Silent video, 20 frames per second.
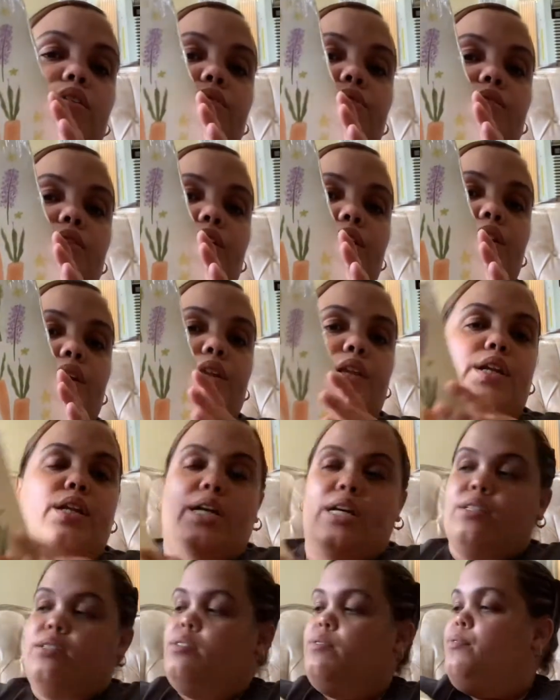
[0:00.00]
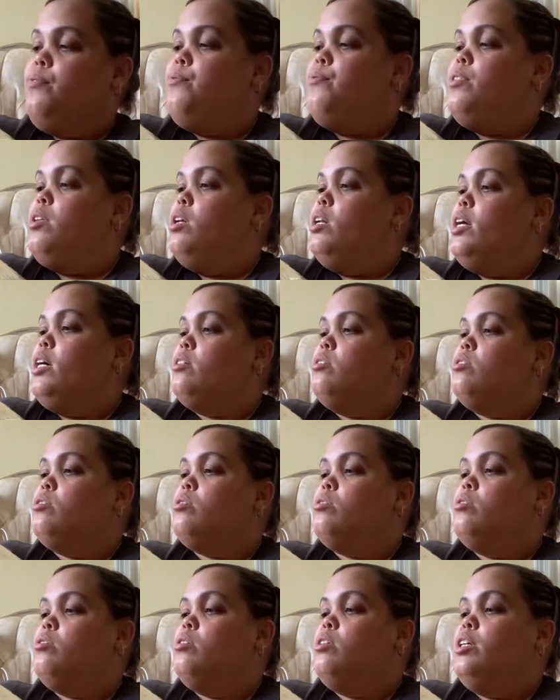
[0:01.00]
for the next the next
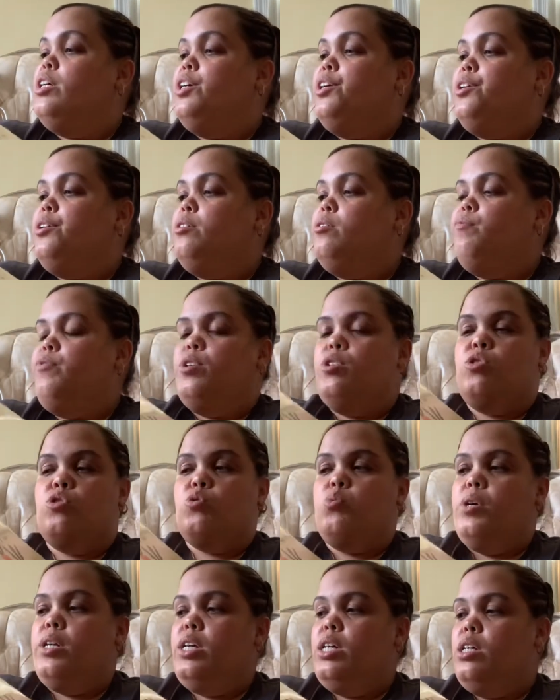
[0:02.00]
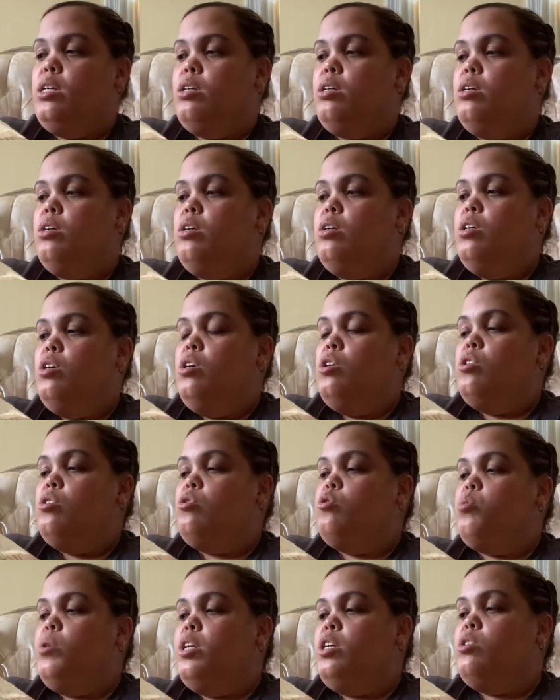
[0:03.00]
year for 20
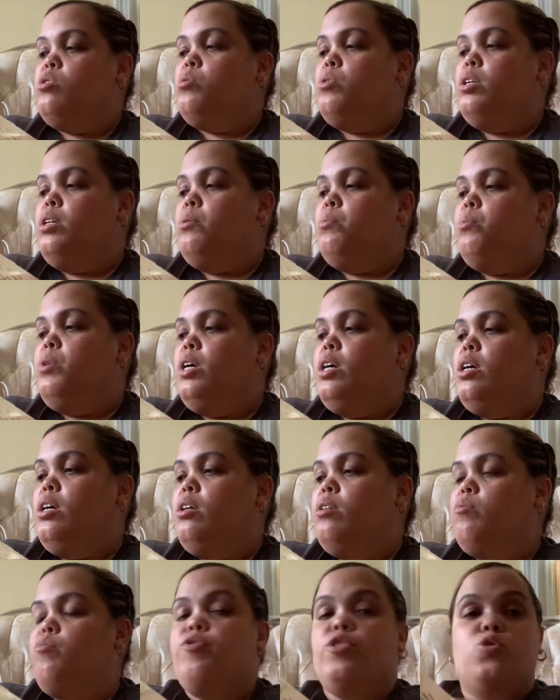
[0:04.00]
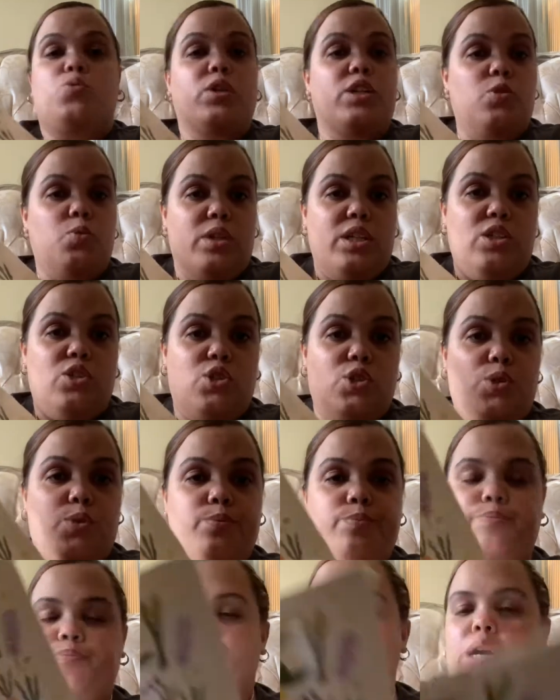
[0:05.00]
2021 for 2022.
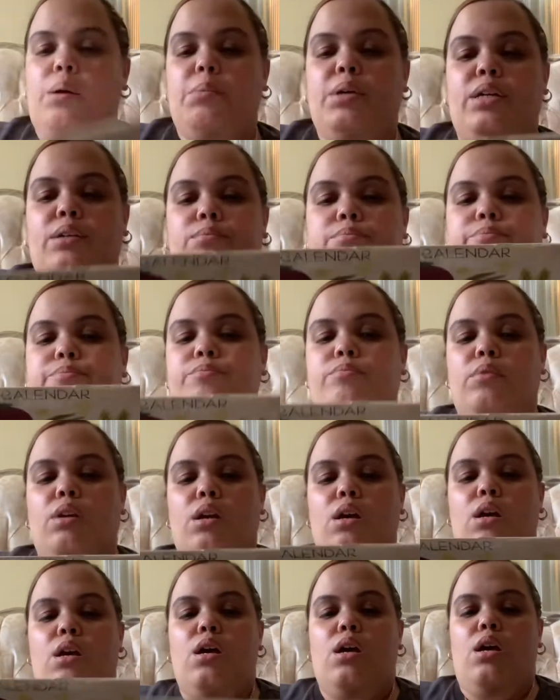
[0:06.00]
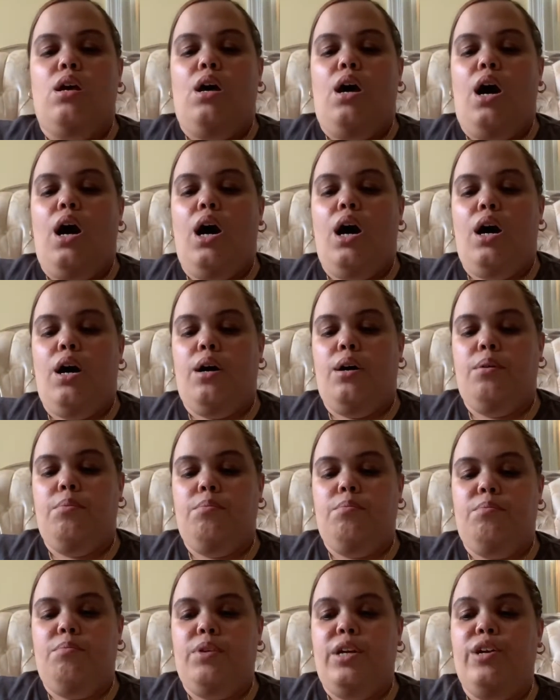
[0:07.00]
I mean,
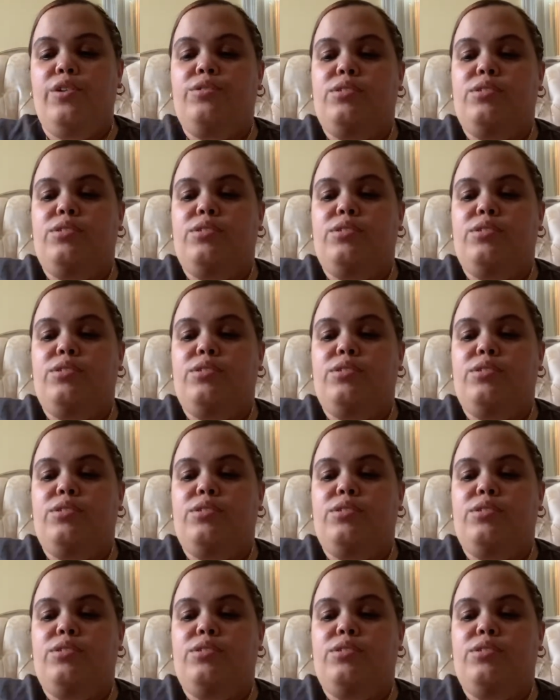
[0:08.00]
um, here